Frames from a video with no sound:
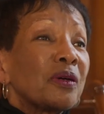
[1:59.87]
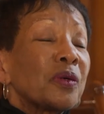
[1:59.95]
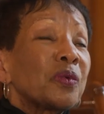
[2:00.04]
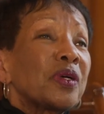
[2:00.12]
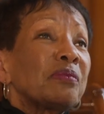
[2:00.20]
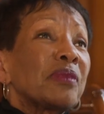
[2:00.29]

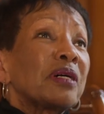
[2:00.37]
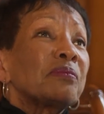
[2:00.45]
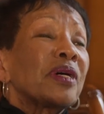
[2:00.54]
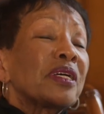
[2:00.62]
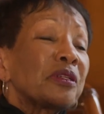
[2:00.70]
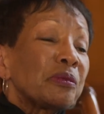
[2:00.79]
When my
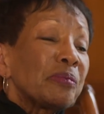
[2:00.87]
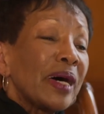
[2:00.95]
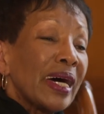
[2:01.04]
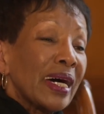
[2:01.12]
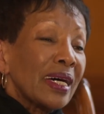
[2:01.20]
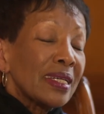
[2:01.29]
mother
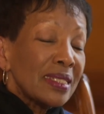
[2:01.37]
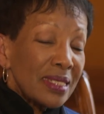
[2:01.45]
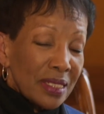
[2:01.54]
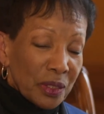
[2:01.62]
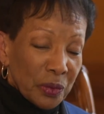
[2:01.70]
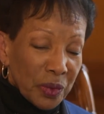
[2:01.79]

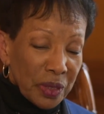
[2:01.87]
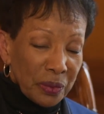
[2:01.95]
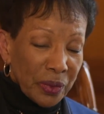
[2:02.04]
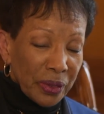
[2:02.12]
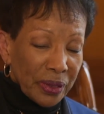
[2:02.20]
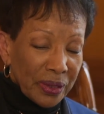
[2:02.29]
passed, we
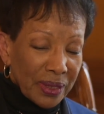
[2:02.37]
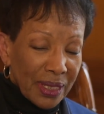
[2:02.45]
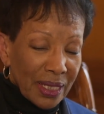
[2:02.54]
were